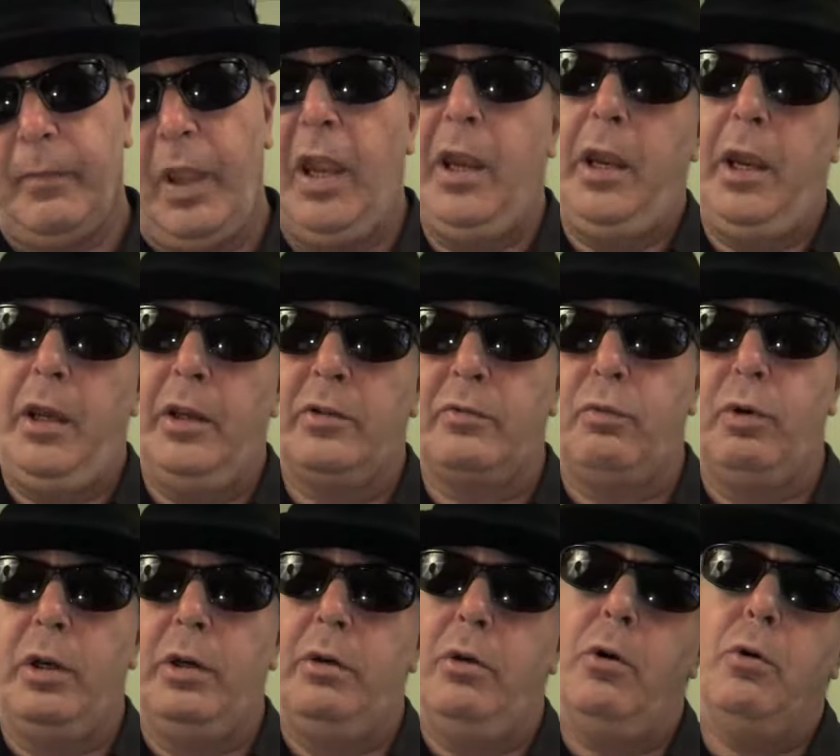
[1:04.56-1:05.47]
And as
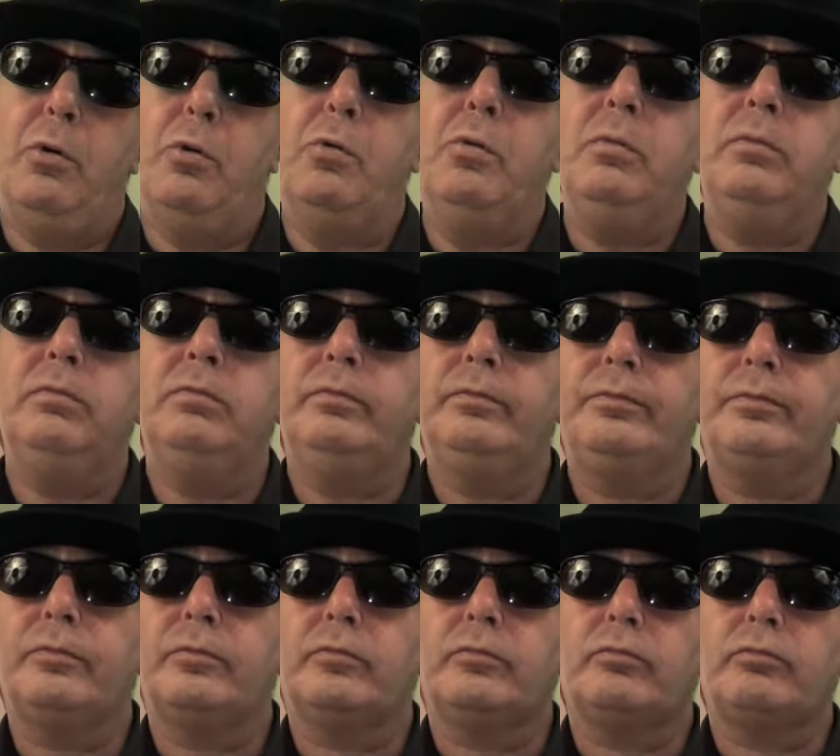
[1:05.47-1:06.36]
we know,
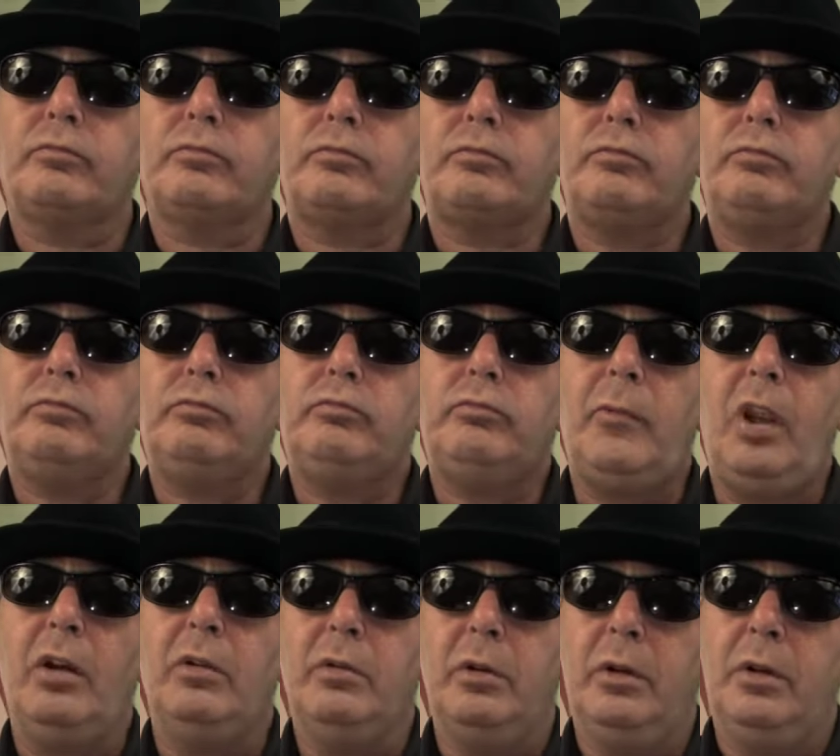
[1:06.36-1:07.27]

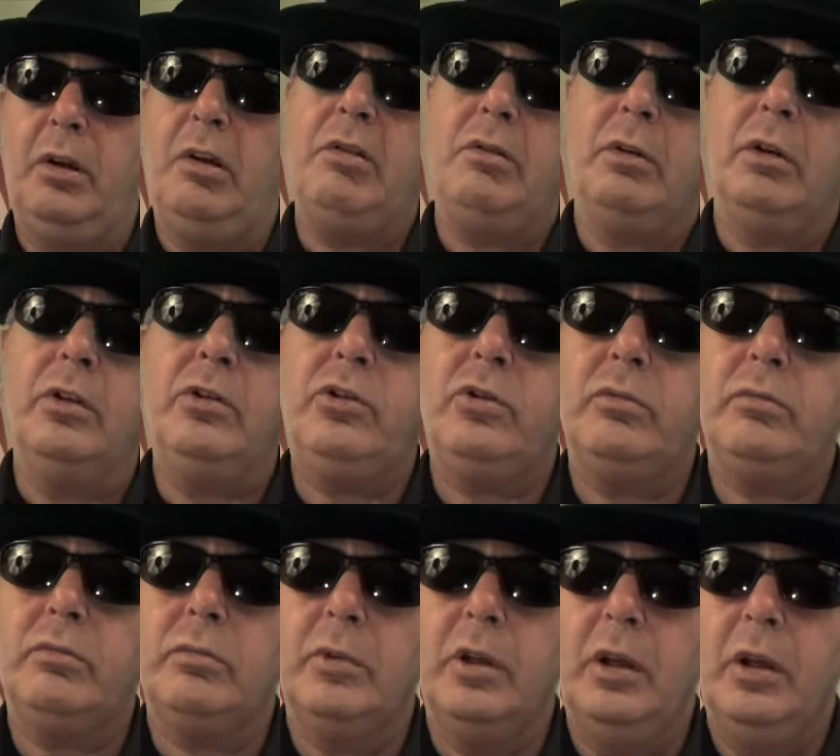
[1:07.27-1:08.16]
the English
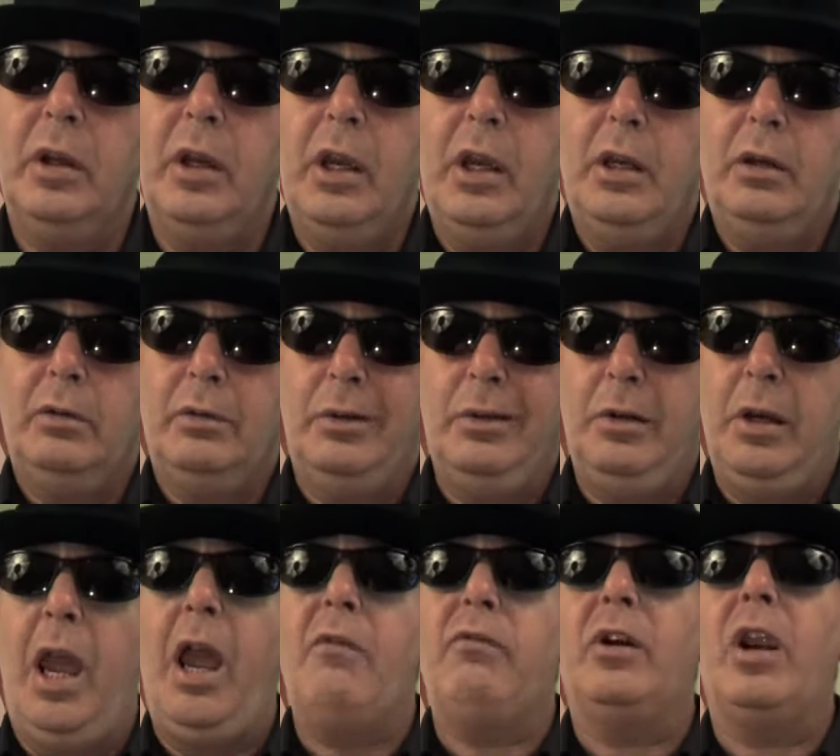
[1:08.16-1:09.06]
didn't
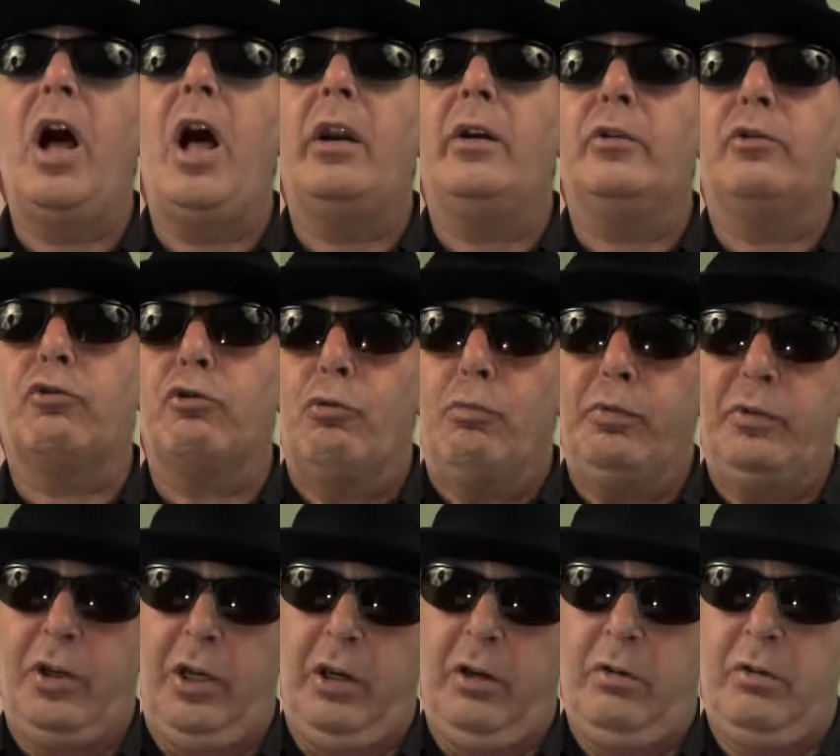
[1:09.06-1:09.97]
have a lot of
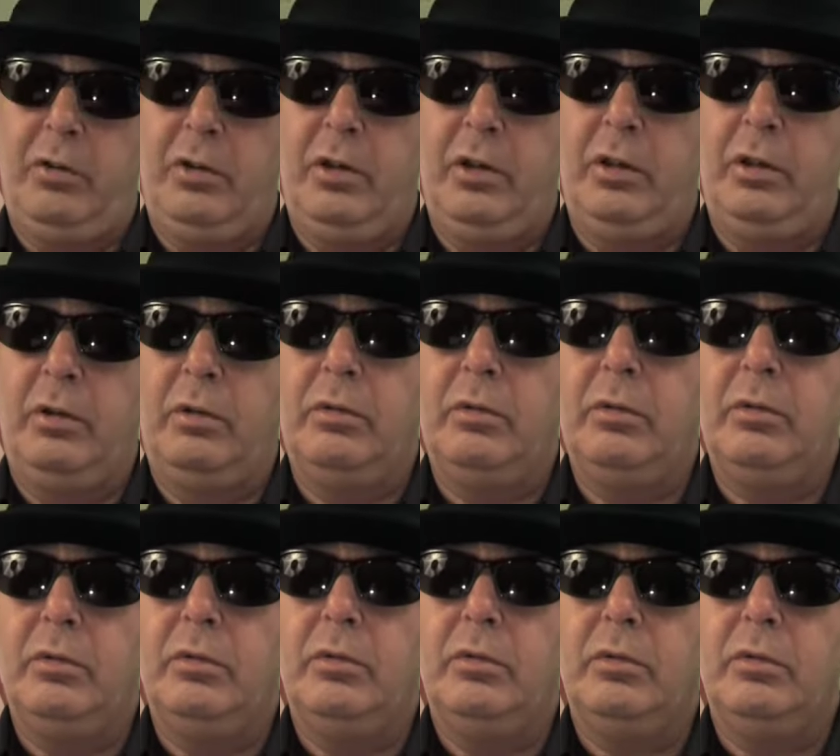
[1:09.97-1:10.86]
troops here in the
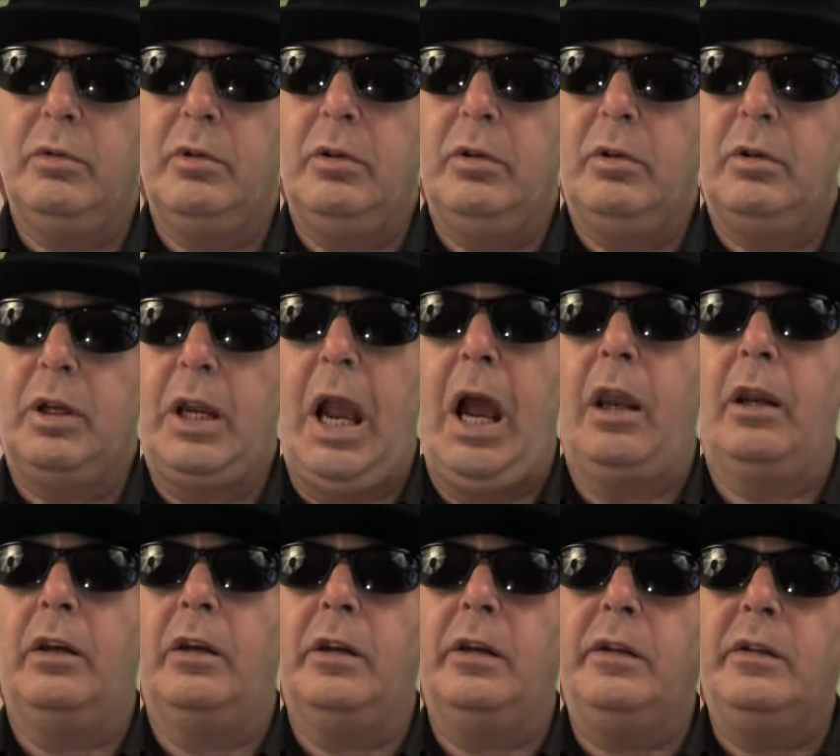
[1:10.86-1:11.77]

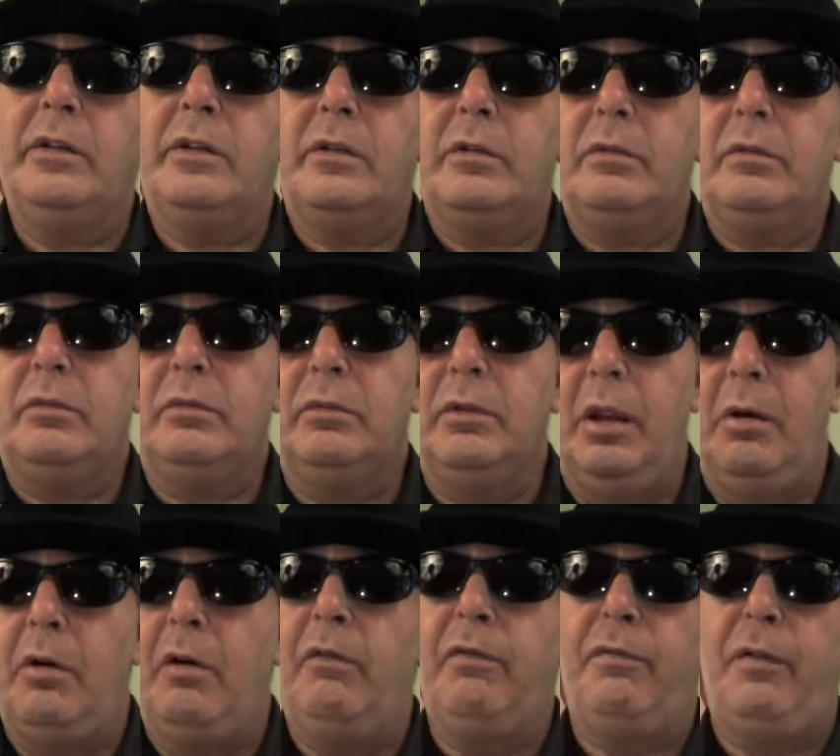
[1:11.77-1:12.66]
colonies. They
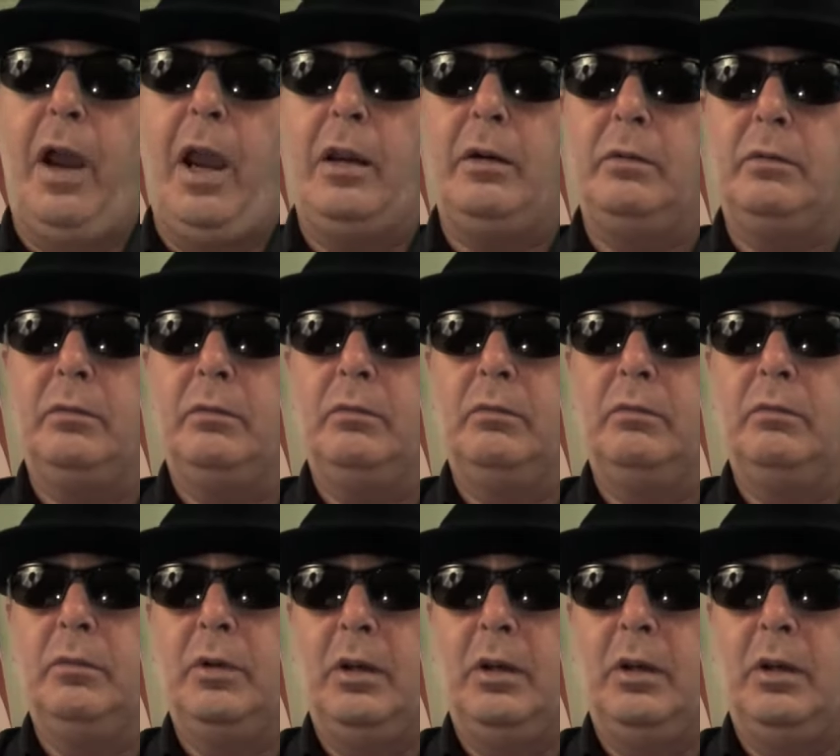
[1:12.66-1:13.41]
were fighting